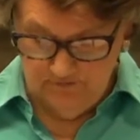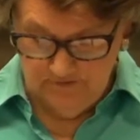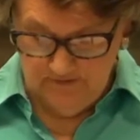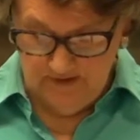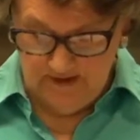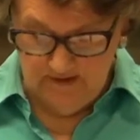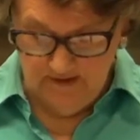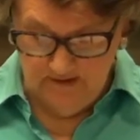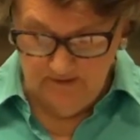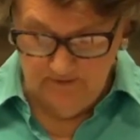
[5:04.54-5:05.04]

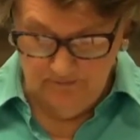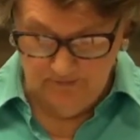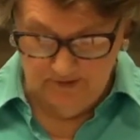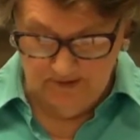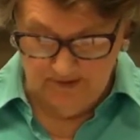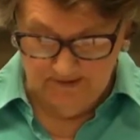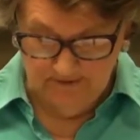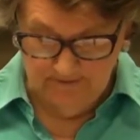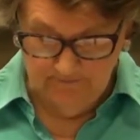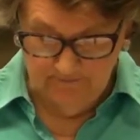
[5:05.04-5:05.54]
they had
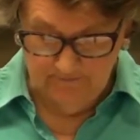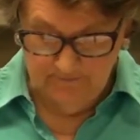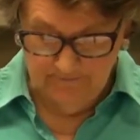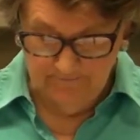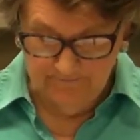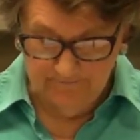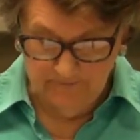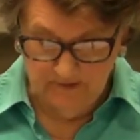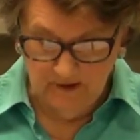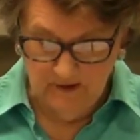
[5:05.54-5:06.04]
arrived,
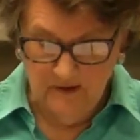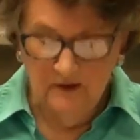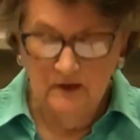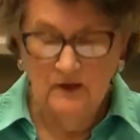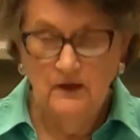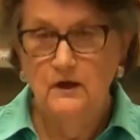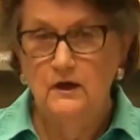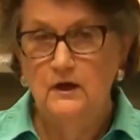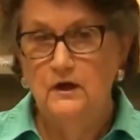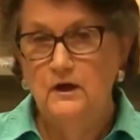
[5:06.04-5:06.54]

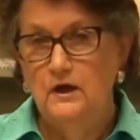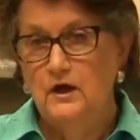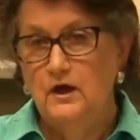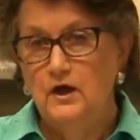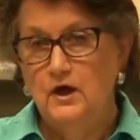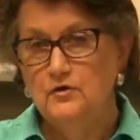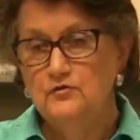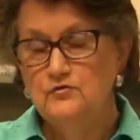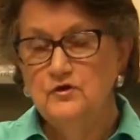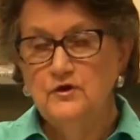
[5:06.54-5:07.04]

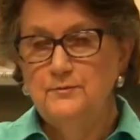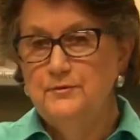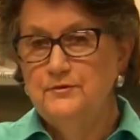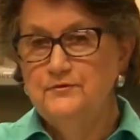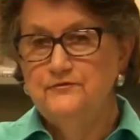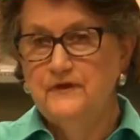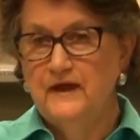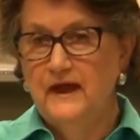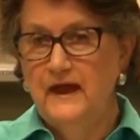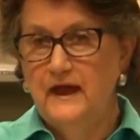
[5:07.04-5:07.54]
a group
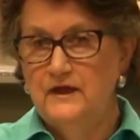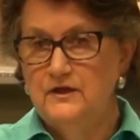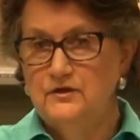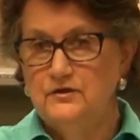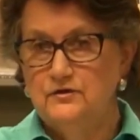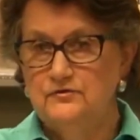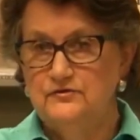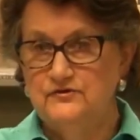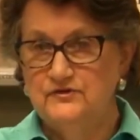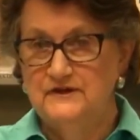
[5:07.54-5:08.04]
of
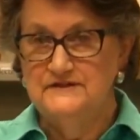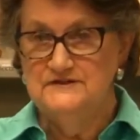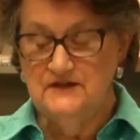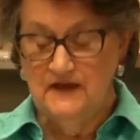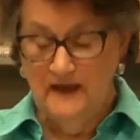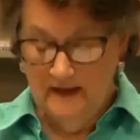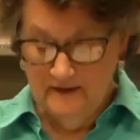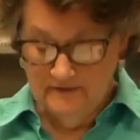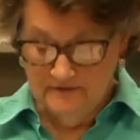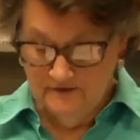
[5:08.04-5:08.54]
Cayuse
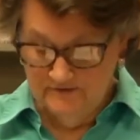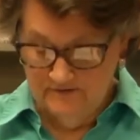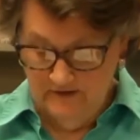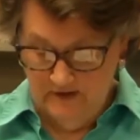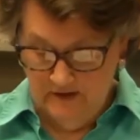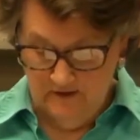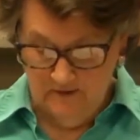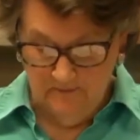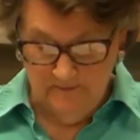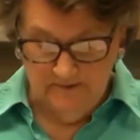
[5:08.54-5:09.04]
attacked the
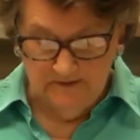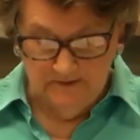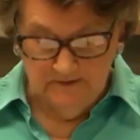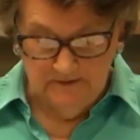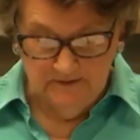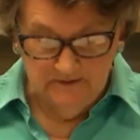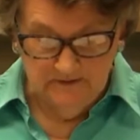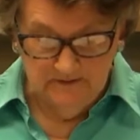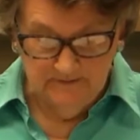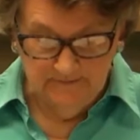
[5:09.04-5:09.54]
settlement,
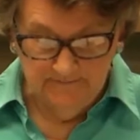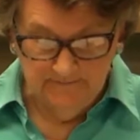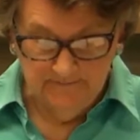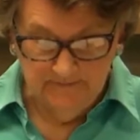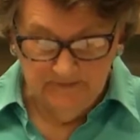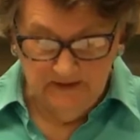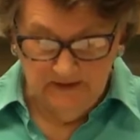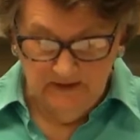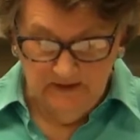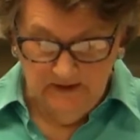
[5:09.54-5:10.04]

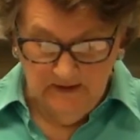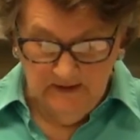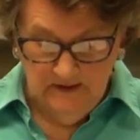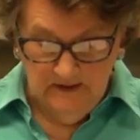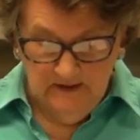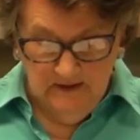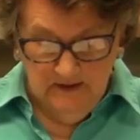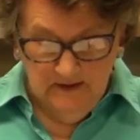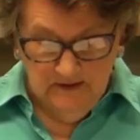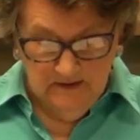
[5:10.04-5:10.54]

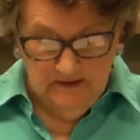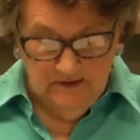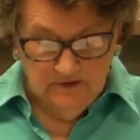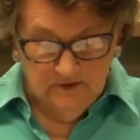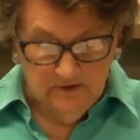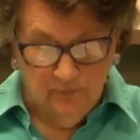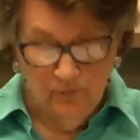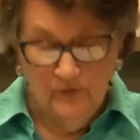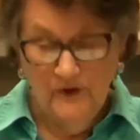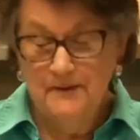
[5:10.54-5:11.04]

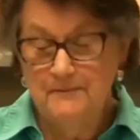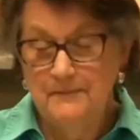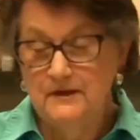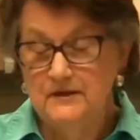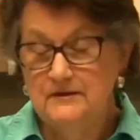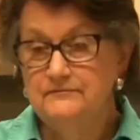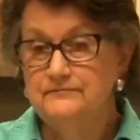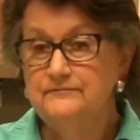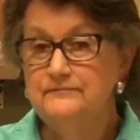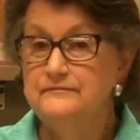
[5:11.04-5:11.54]
killed
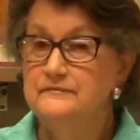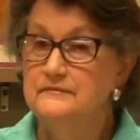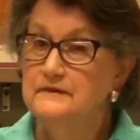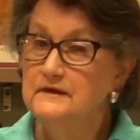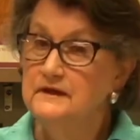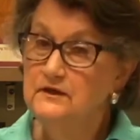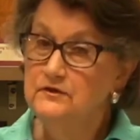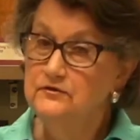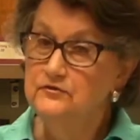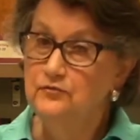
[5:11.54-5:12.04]
Whitman,
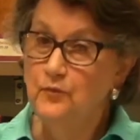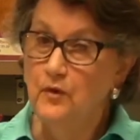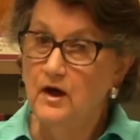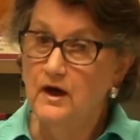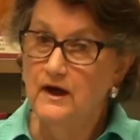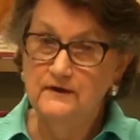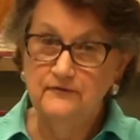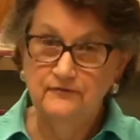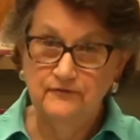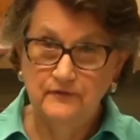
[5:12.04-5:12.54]
his
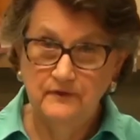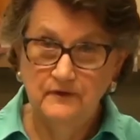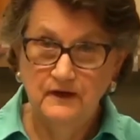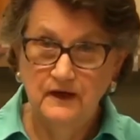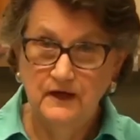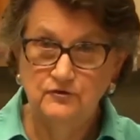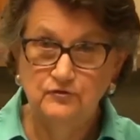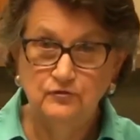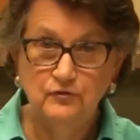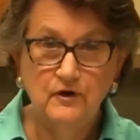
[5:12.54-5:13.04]
wife,
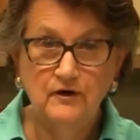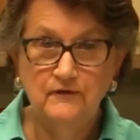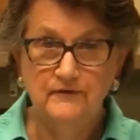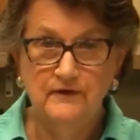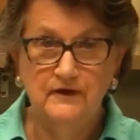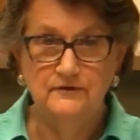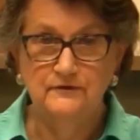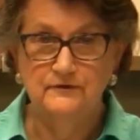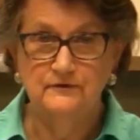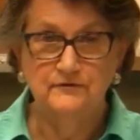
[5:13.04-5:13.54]
and 12
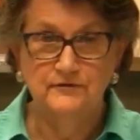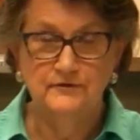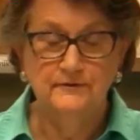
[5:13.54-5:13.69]
others.